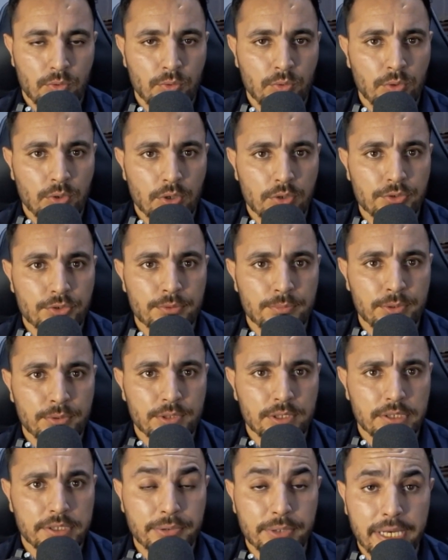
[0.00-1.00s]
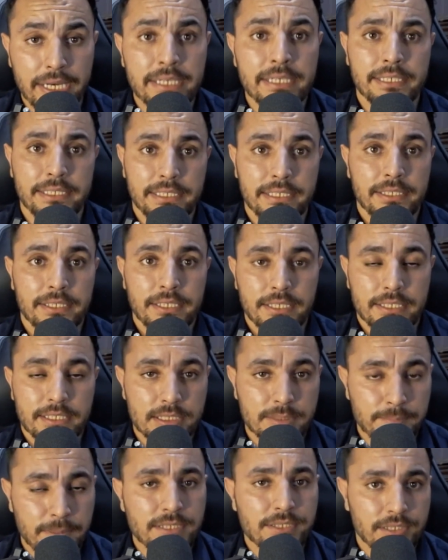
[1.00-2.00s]
who contributed greatly,
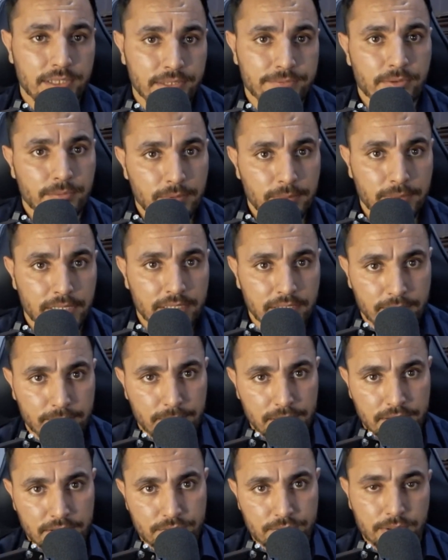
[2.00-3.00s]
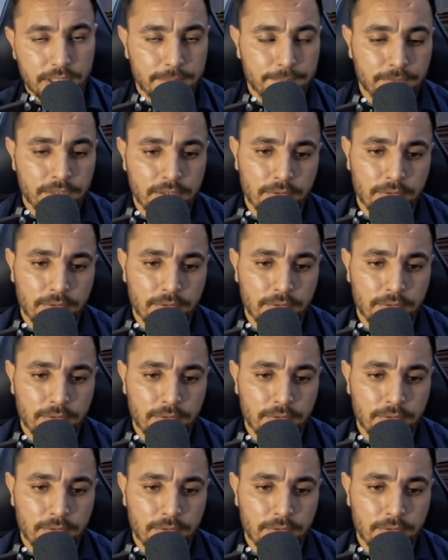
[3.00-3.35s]
especially from the Iberian Peninsula.